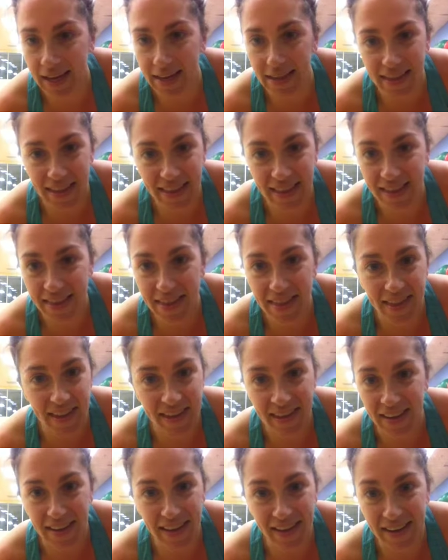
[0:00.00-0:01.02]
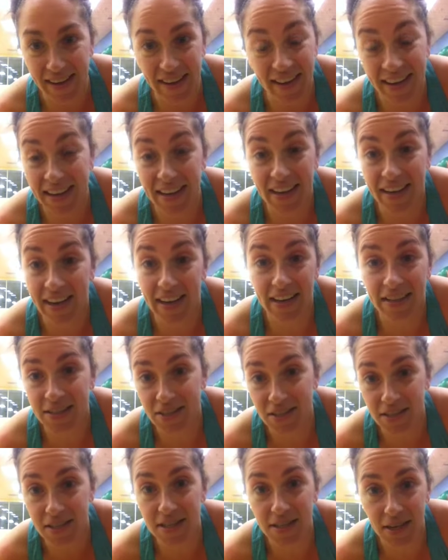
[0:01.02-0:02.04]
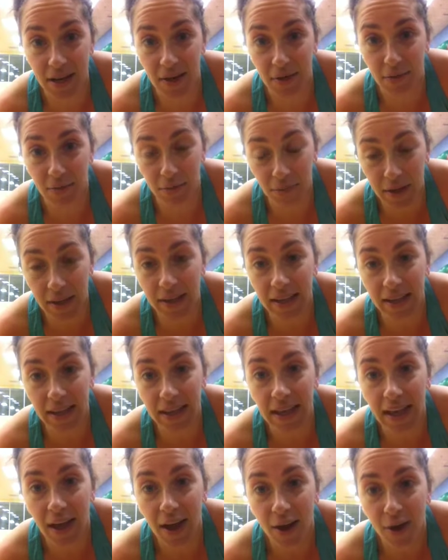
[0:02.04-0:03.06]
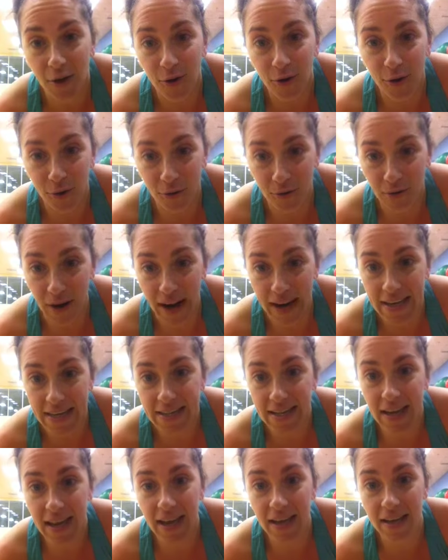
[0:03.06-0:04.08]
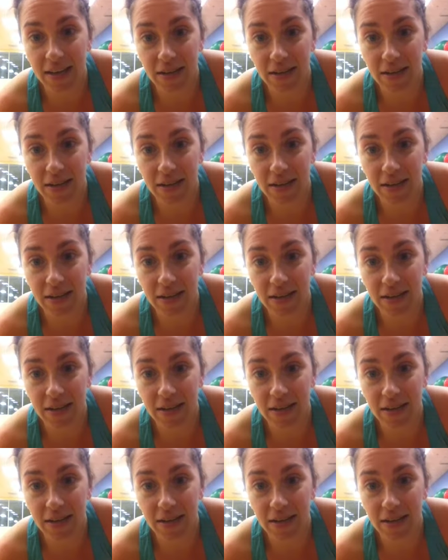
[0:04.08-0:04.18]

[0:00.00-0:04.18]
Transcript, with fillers: it, it, it's just a really great